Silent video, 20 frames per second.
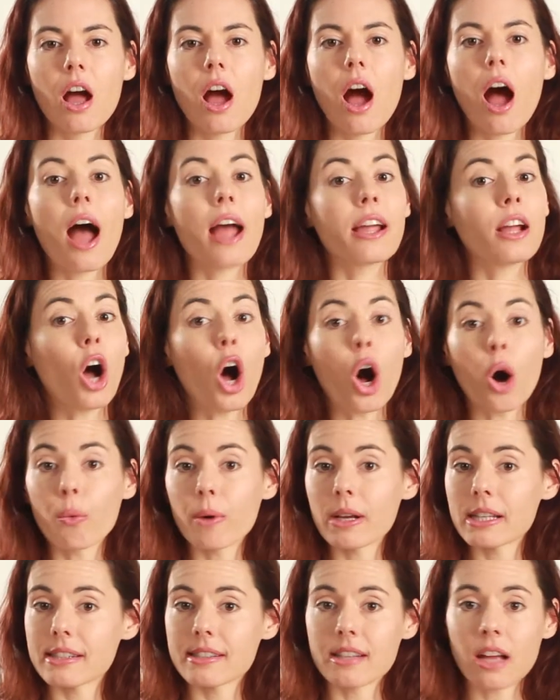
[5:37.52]
I
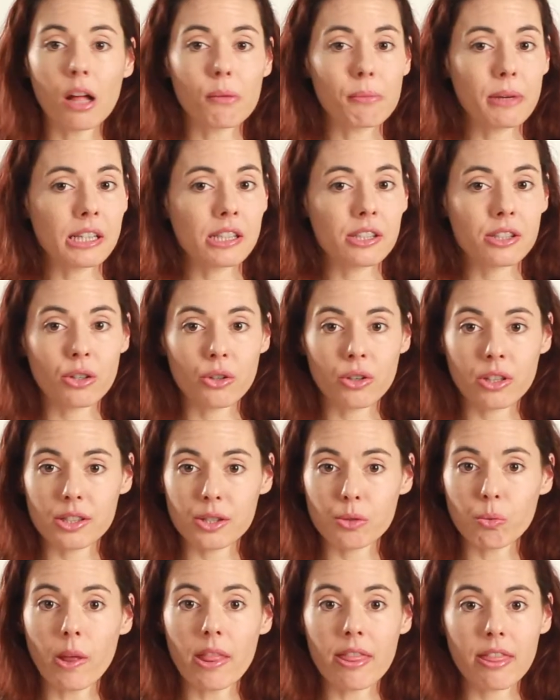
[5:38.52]
always tell my
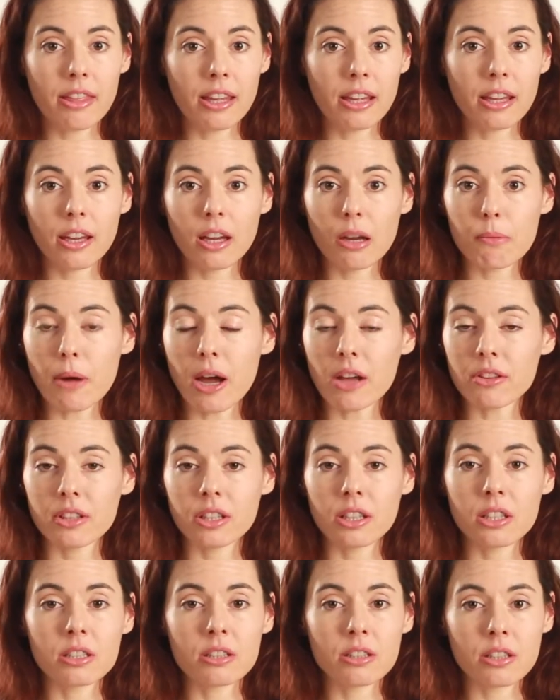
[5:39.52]
students when thinking about the
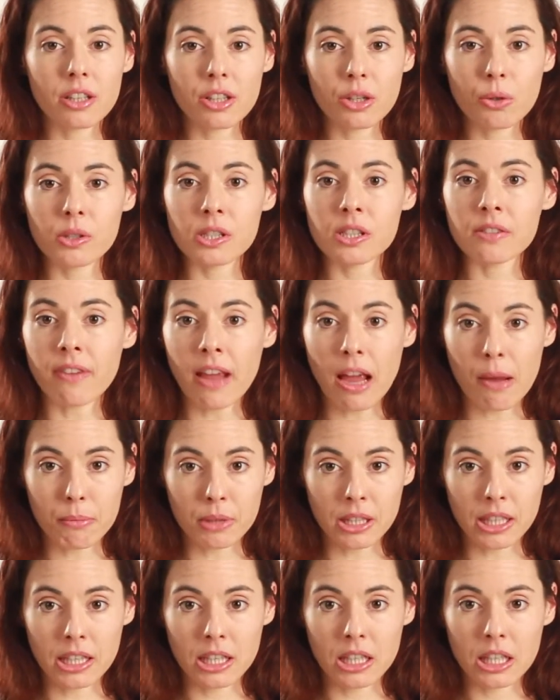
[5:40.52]
continuous
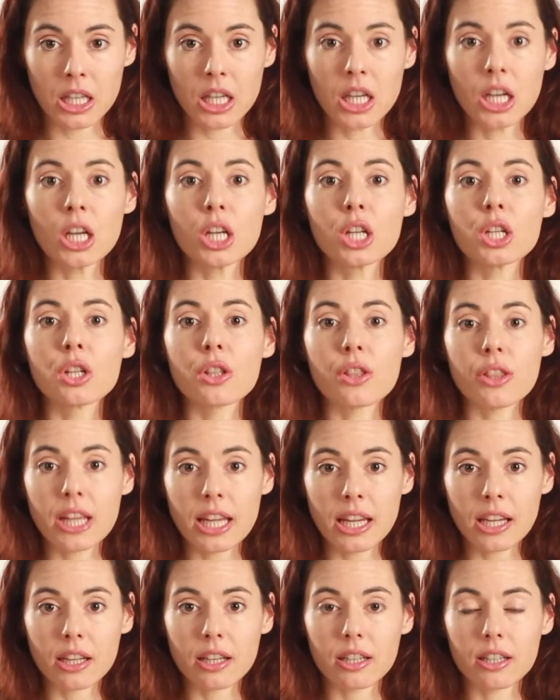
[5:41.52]
family,
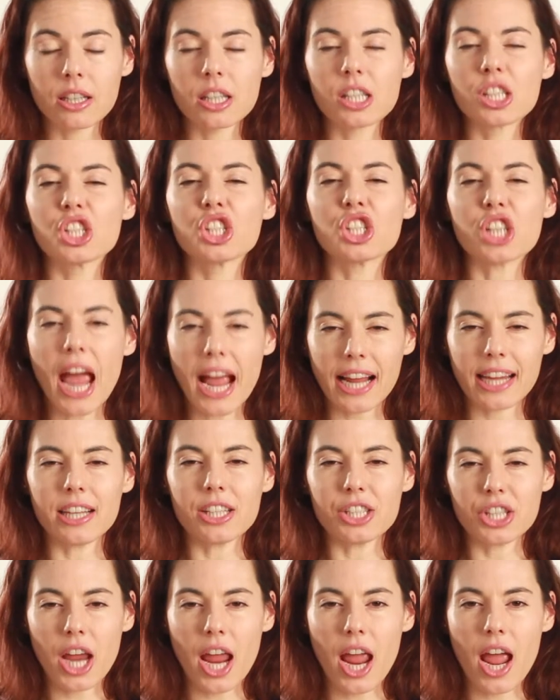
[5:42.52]
think Jackie
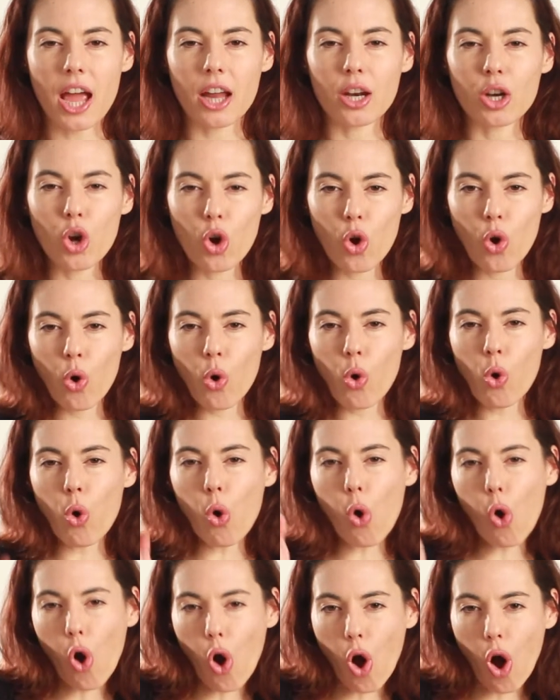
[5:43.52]
Chan.
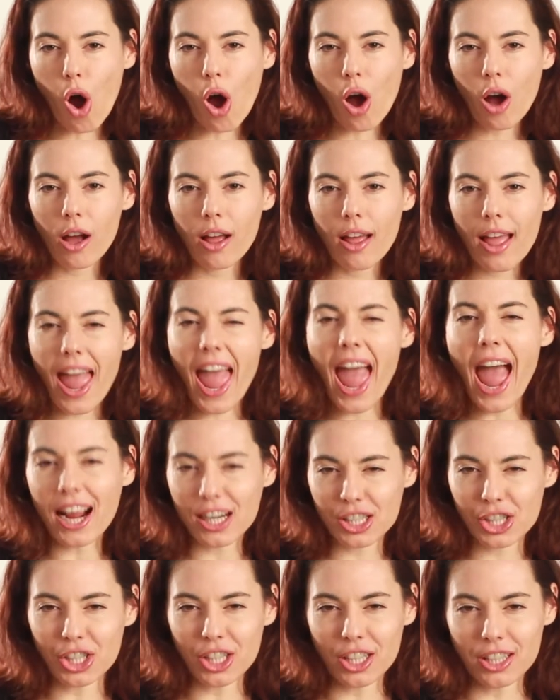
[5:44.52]
Ho!
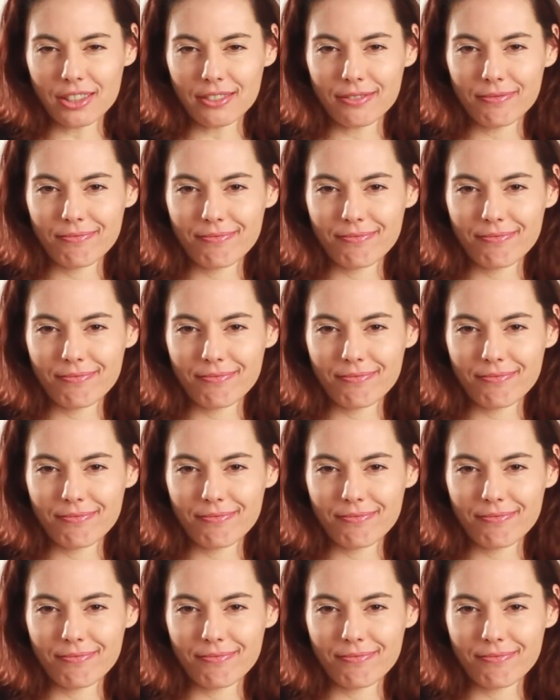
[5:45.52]
Action!